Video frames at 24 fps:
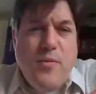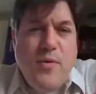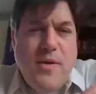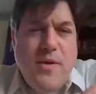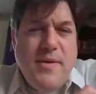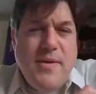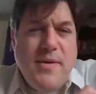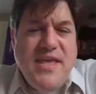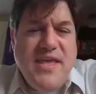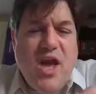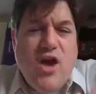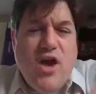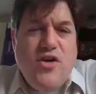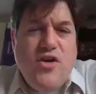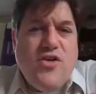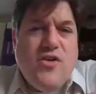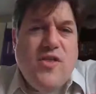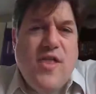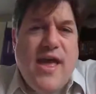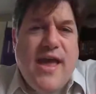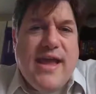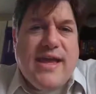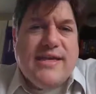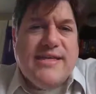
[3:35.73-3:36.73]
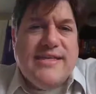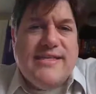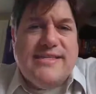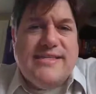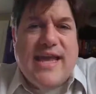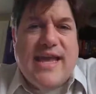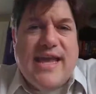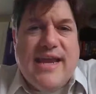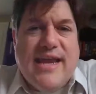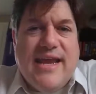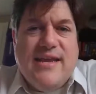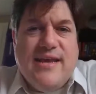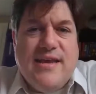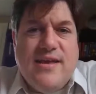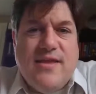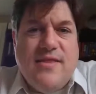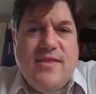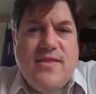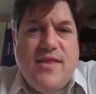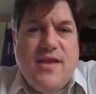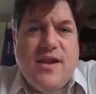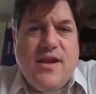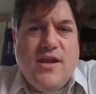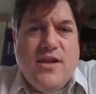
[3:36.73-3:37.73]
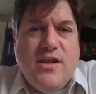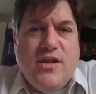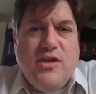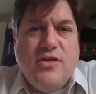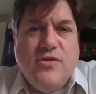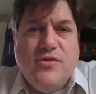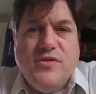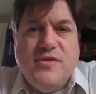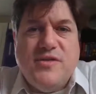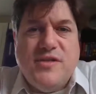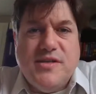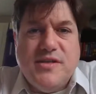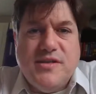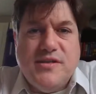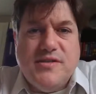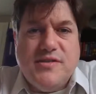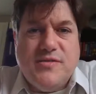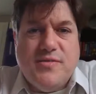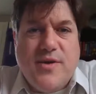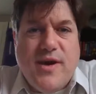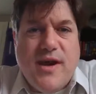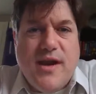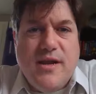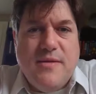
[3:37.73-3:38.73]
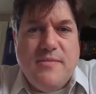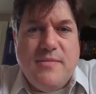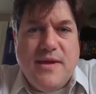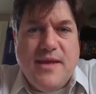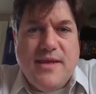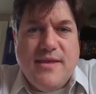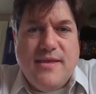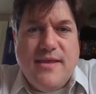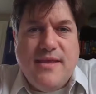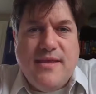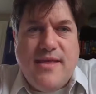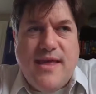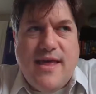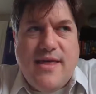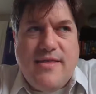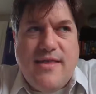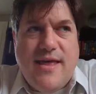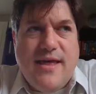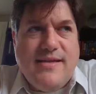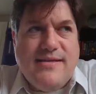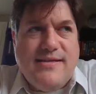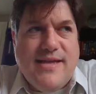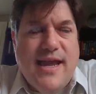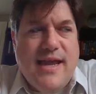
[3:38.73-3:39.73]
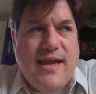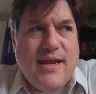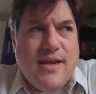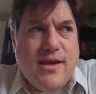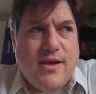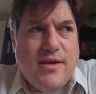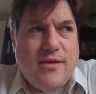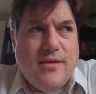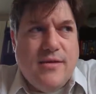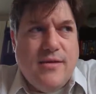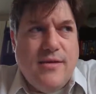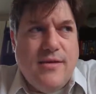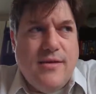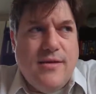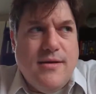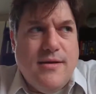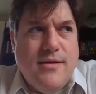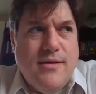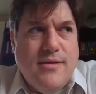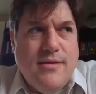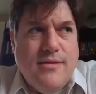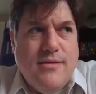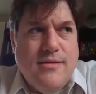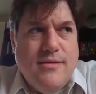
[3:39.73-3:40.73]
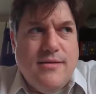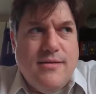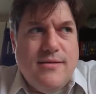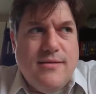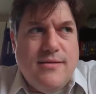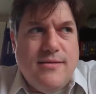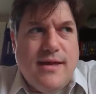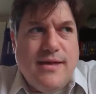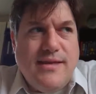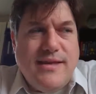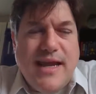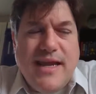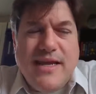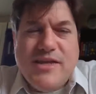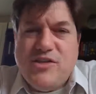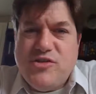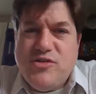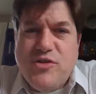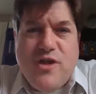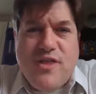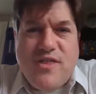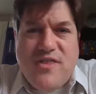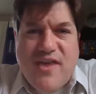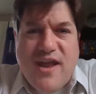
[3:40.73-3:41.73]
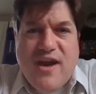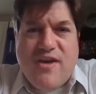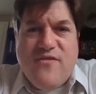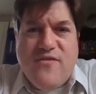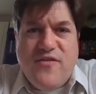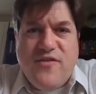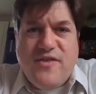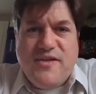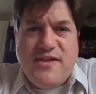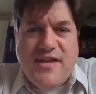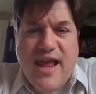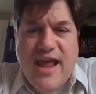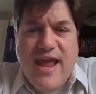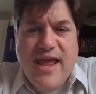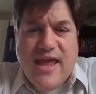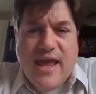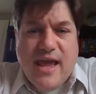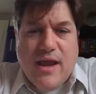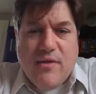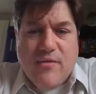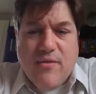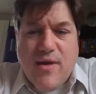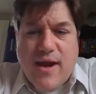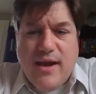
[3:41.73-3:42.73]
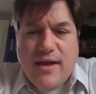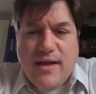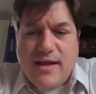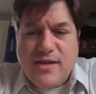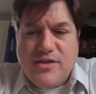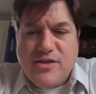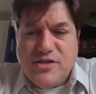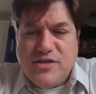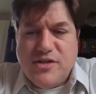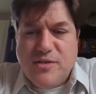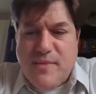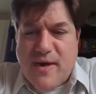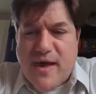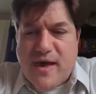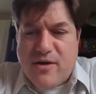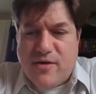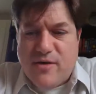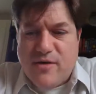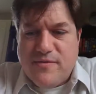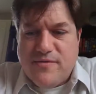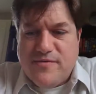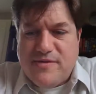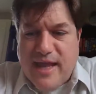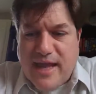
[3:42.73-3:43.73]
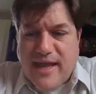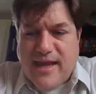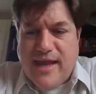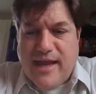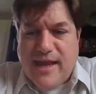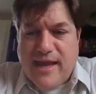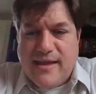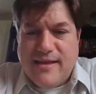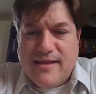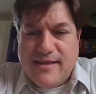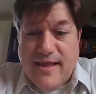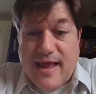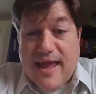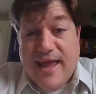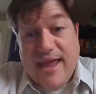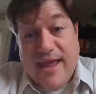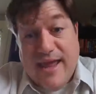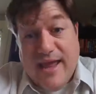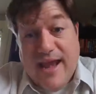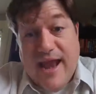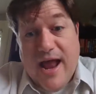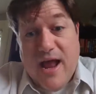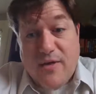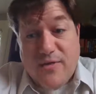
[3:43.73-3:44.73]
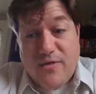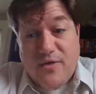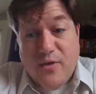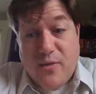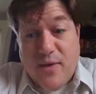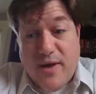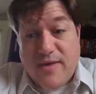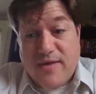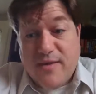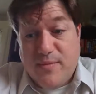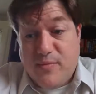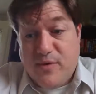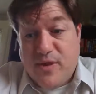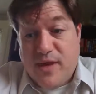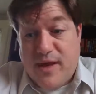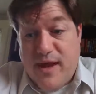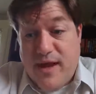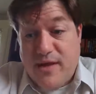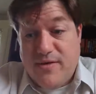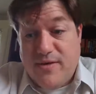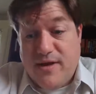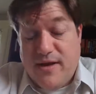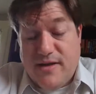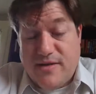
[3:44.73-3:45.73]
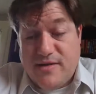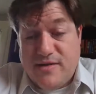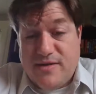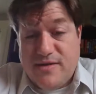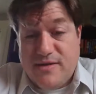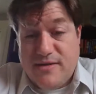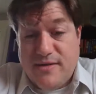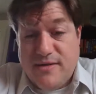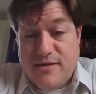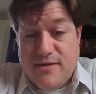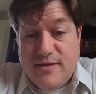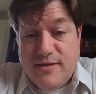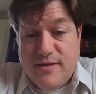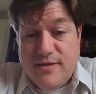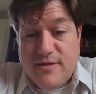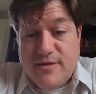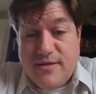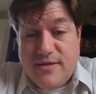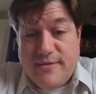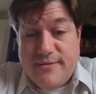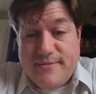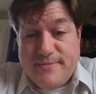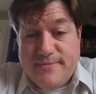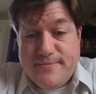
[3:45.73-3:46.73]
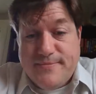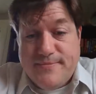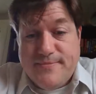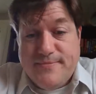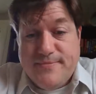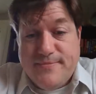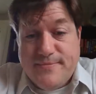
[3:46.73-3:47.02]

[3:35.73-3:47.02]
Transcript: what about the underlying data that it uses, right? I mean, that data is sort of there for the taking, right? It's just a matter of taking it and laying it out the way that BloodHound does. Yeah,